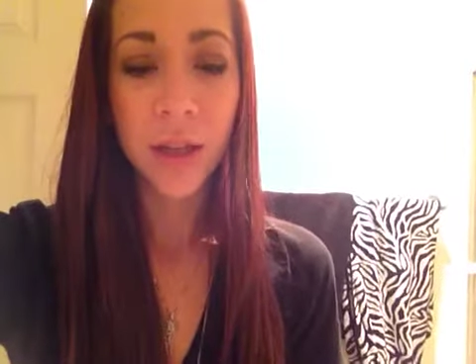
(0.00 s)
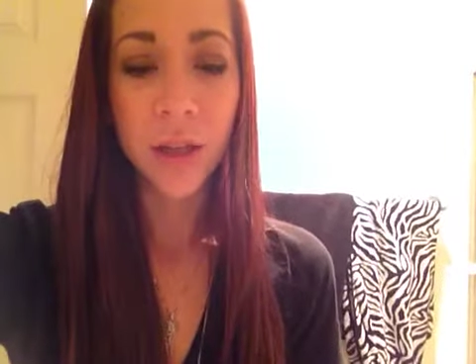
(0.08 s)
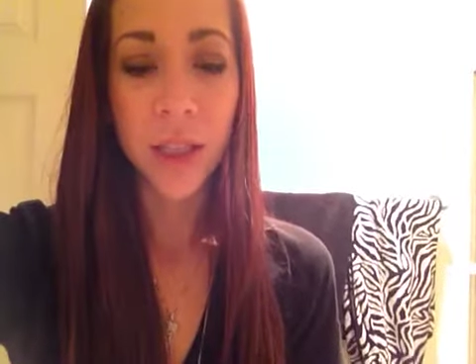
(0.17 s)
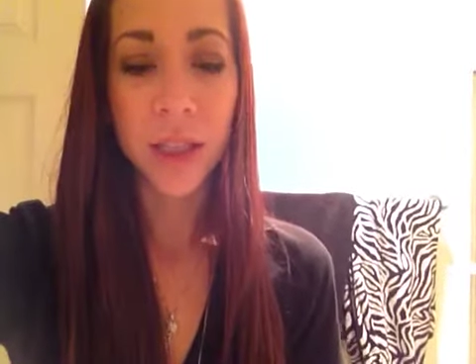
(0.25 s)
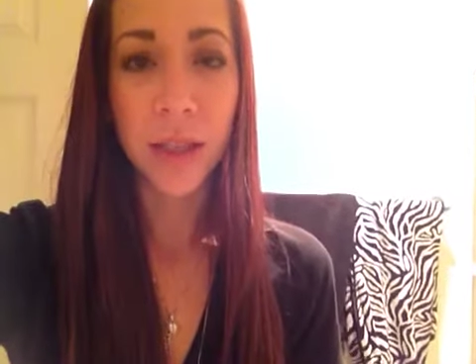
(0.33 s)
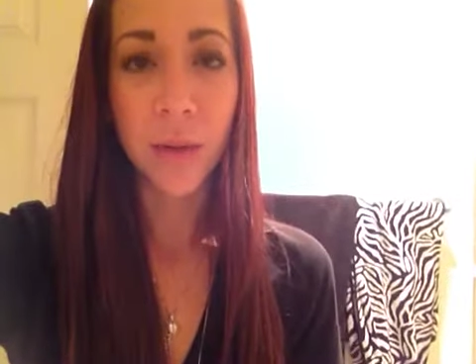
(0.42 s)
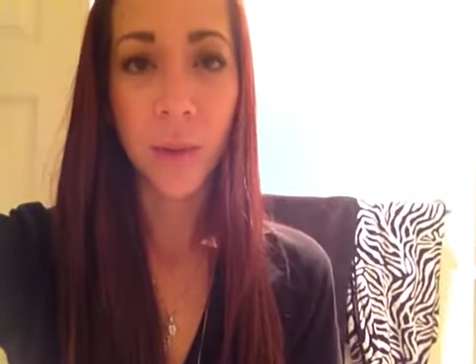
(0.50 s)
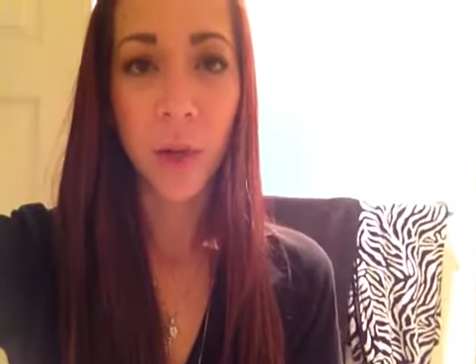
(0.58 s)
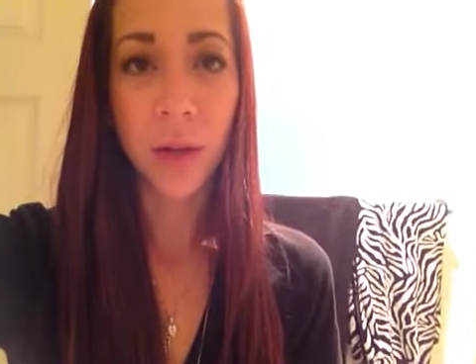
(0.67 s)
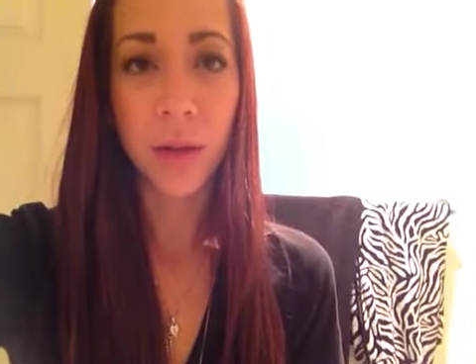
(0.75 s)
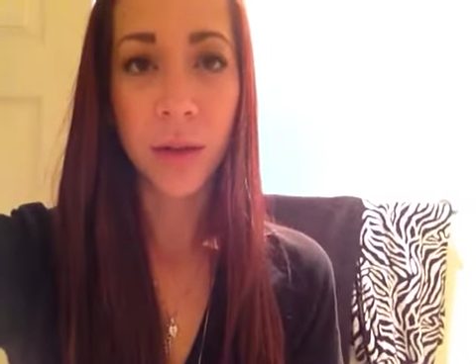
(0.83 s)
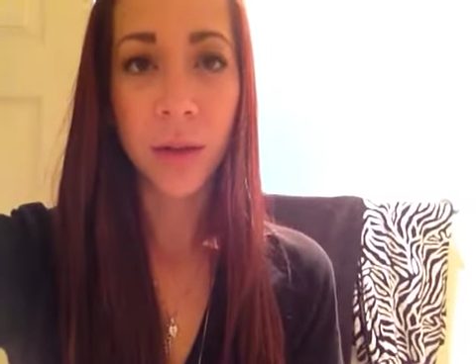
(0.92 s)
Jessica
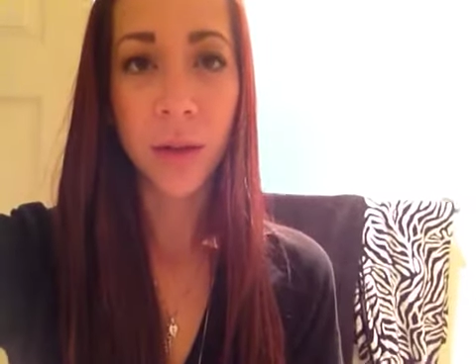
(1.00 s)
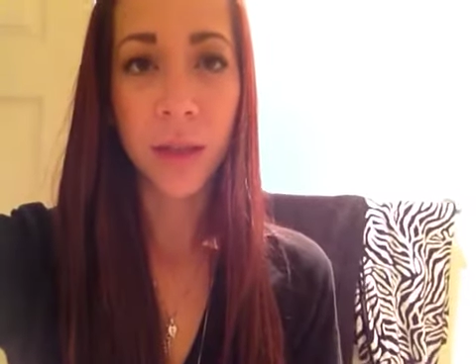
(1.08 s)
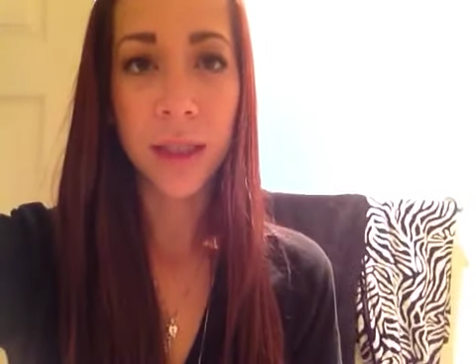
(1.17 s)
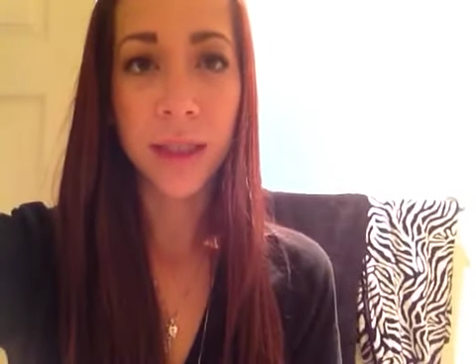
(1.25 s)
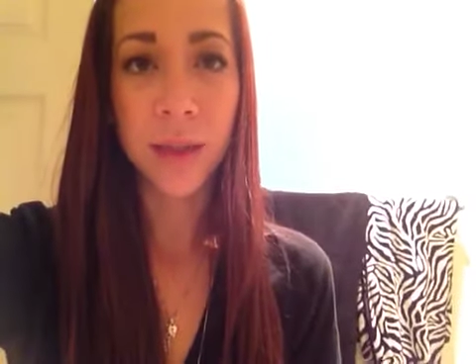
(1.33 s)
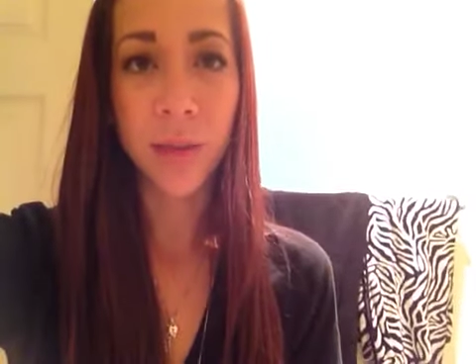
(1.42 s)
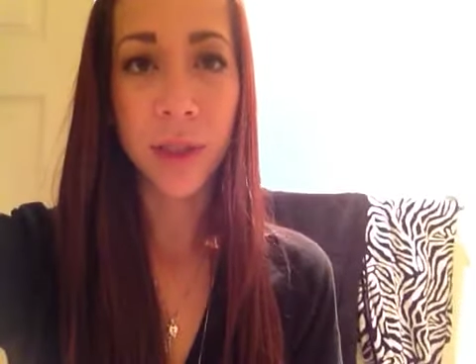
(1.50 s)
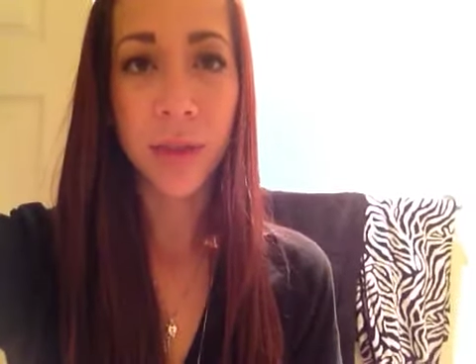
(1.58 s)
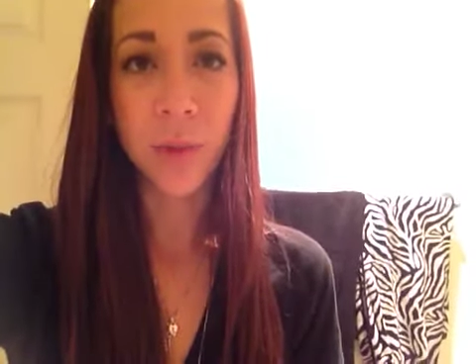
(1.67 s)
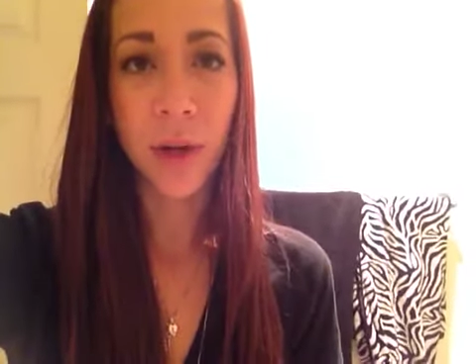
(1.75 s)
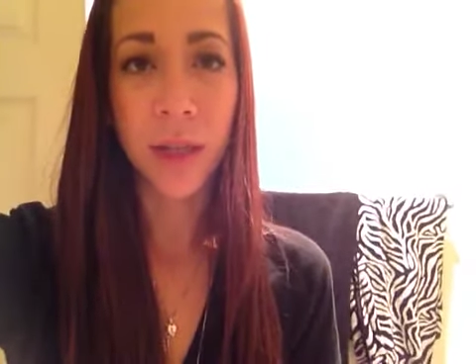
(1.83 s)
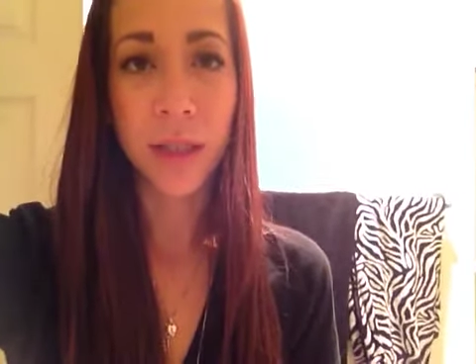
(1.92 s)
wrote Lindsay
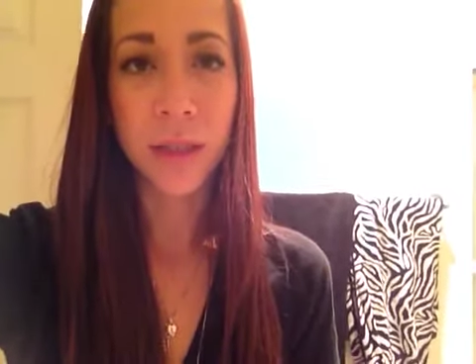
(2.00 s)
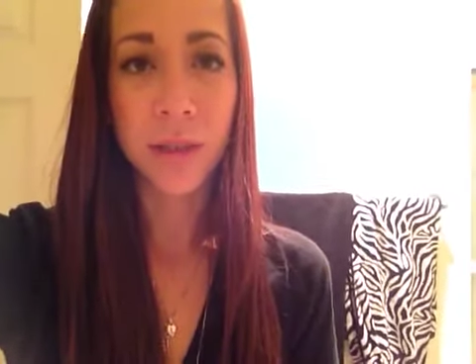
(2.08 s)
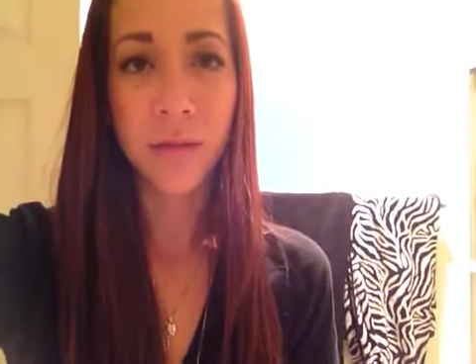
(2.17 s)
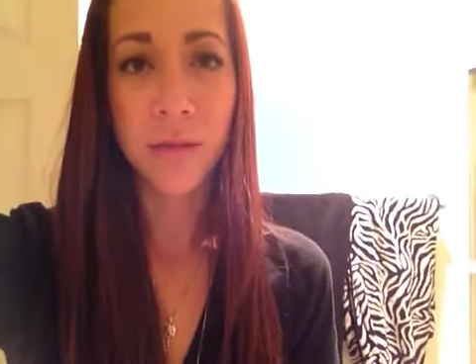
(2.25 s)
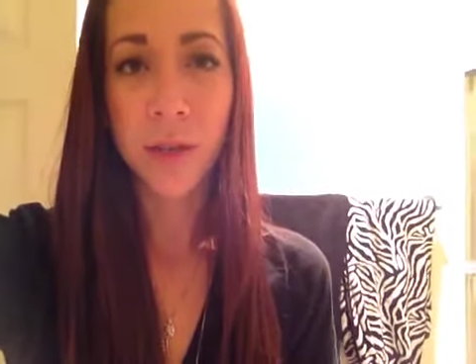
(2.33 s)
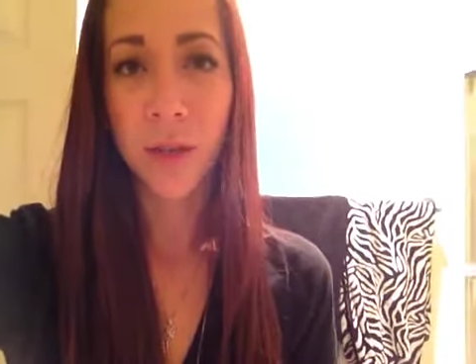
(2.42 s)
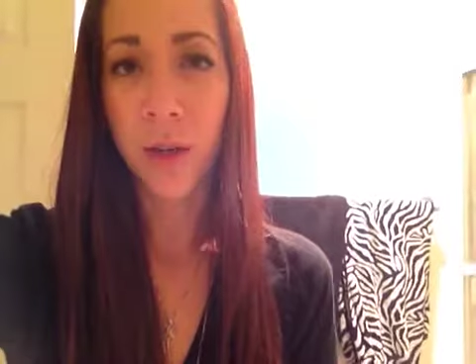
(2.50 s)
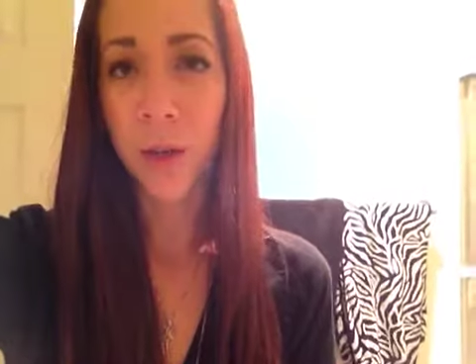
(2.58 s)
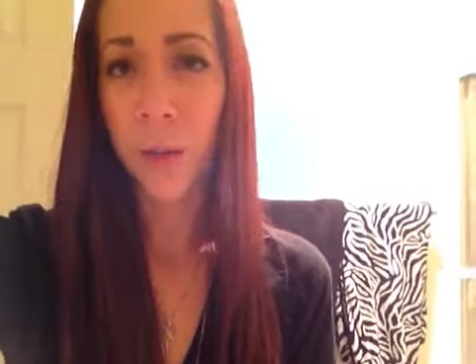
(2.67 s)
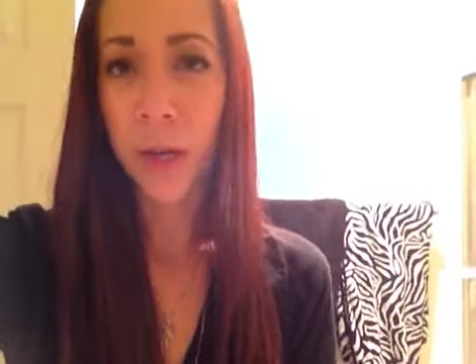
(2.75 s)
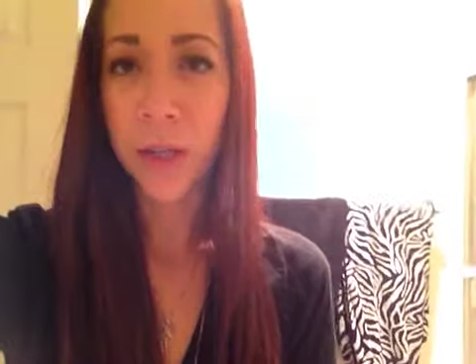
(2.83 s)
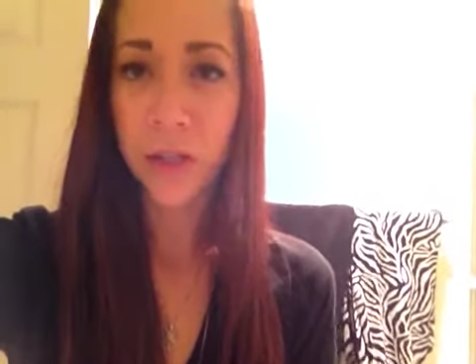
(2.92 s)
responds to your
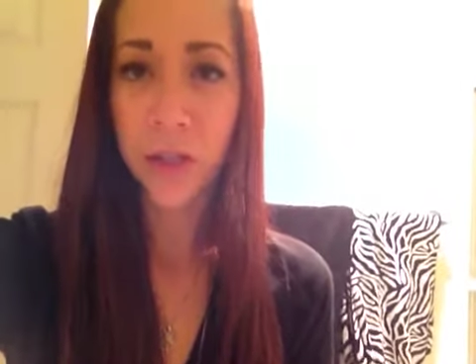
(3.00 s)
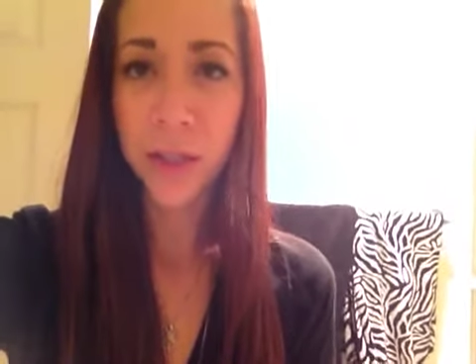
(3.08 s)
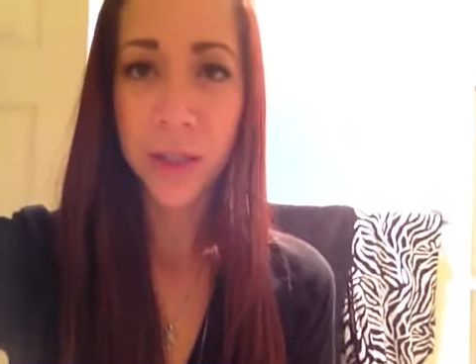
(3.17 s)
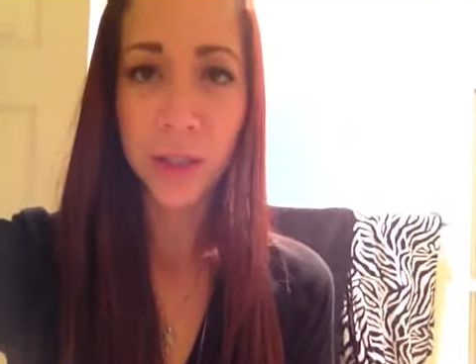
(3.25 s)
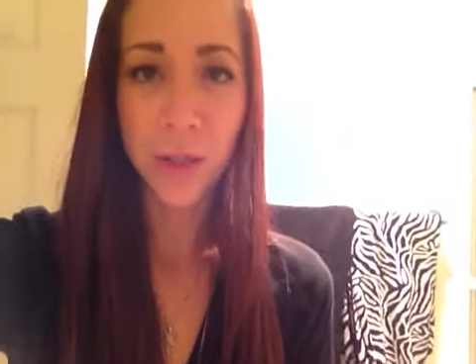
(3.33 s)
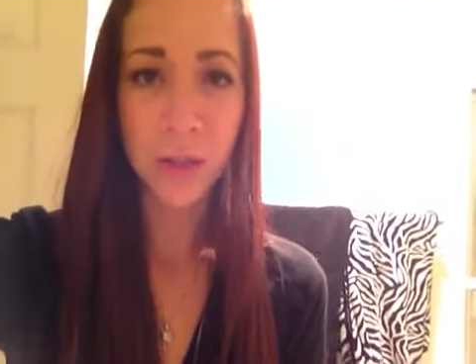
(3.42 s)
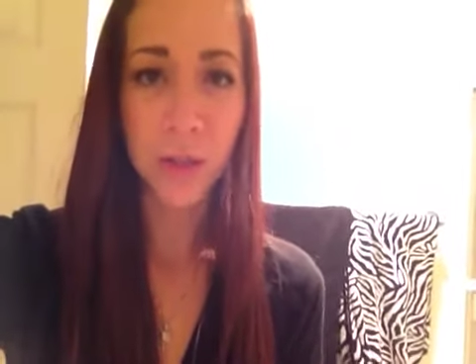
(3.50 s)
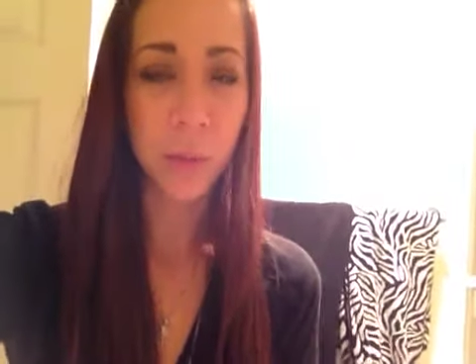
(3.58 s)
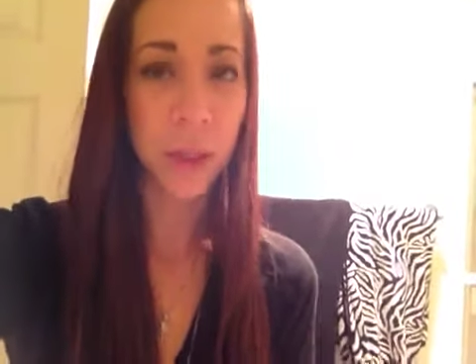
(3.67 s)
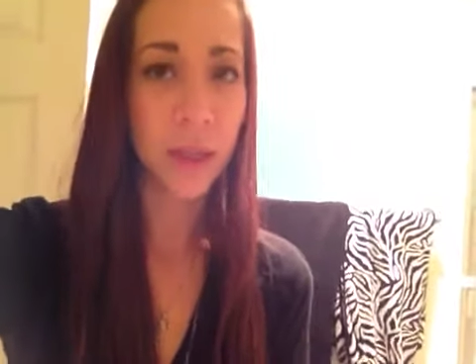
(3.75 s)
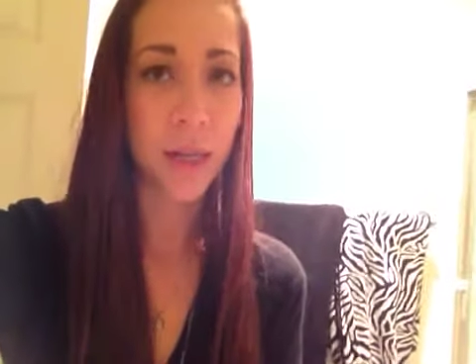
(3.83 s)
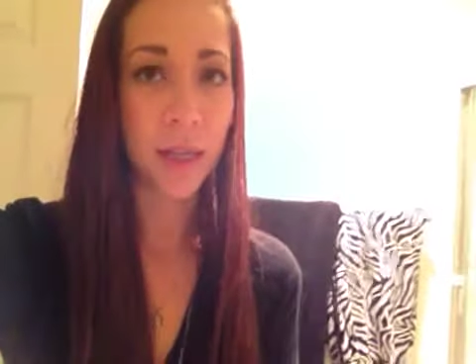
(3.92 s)
questions or
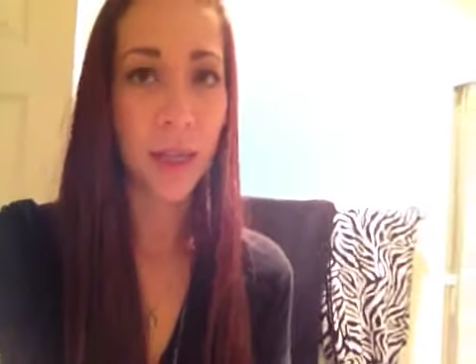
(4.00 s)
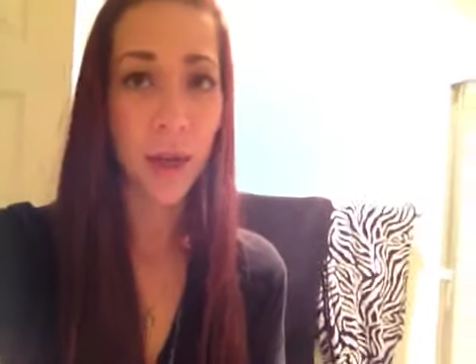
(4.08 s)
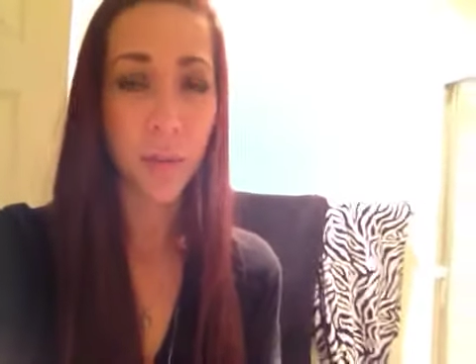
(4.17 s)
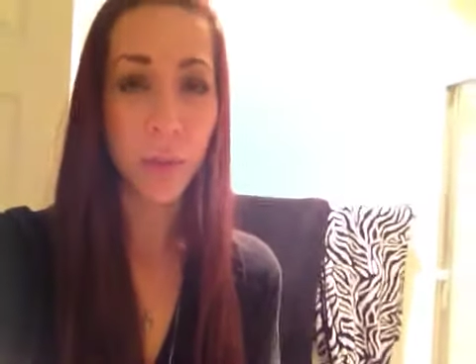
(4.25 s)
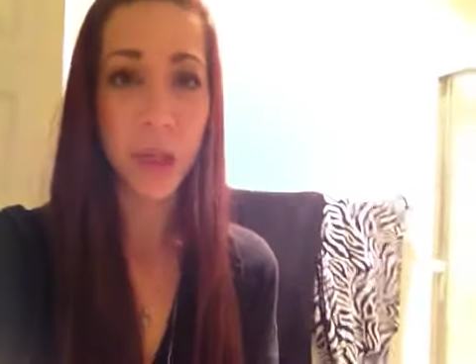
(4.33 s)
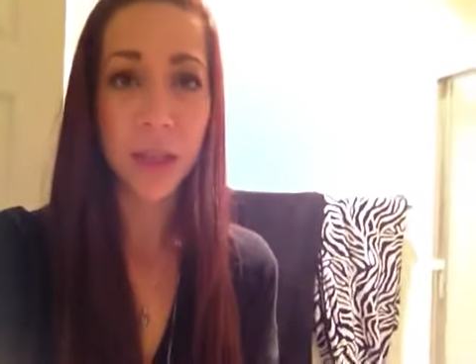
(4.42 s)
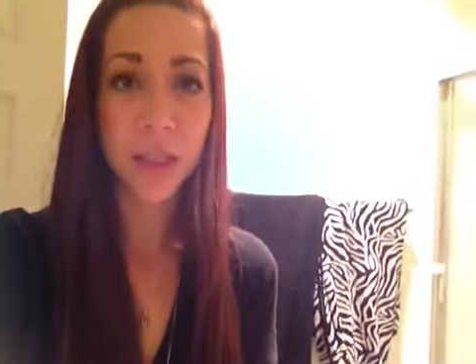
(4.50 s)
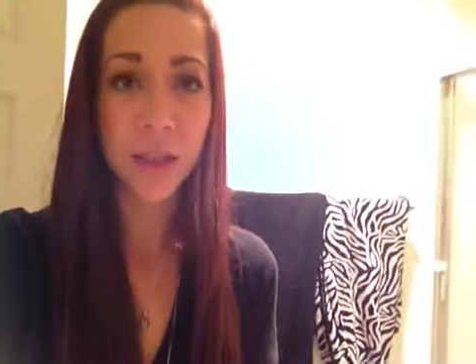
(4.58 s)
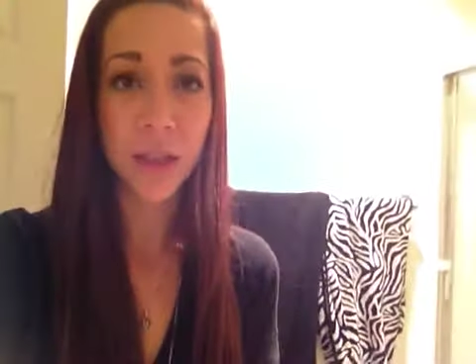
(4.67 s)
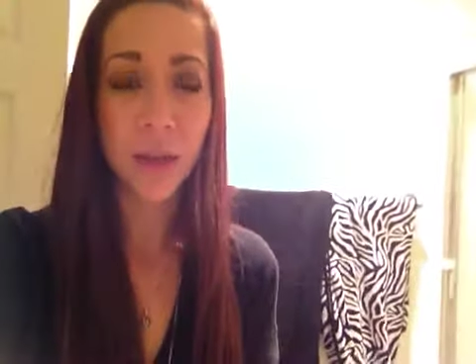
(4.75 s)
something like that, but it,